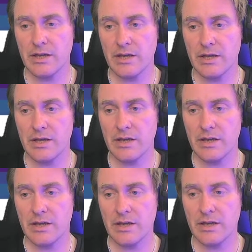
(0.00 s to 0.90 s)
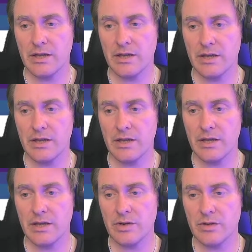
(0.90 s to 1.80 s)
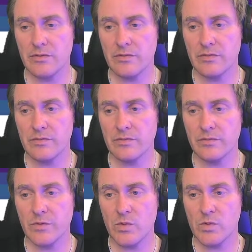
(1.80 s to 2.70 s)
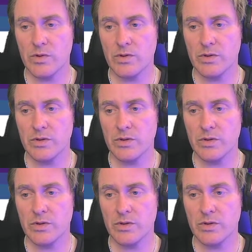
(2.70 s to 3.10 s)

23 billion at 34.